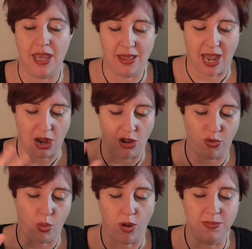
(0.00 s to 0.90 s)
in that
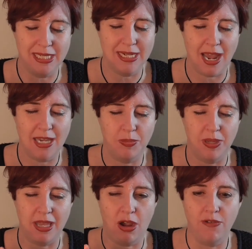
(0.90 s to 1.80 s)
overwhelmed state,
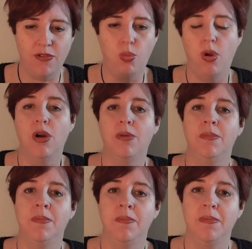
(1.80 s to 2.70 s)
but the
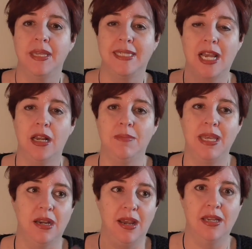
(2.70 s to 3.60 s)
overwhelm is telling
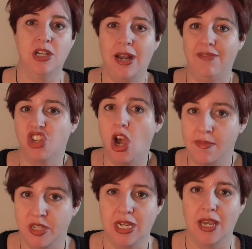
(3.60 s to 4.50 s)
me that I don't have
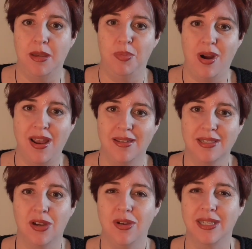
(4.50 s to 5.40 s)
time to take a break.
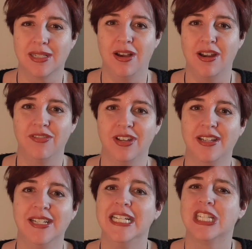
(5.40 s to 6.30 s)
So it's kind of
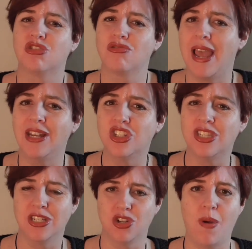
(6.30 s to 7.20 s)
a strange
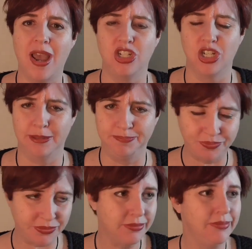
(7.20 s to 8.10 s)
situation.
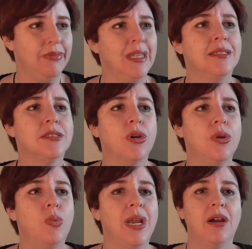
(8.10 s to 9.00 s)

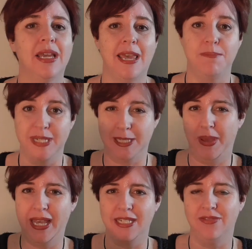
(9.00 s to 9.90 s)
So when I get
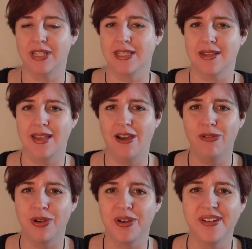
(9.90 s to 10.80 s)
perspective and see,
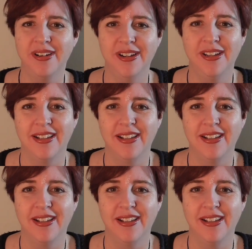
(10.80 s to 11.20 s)
hold on,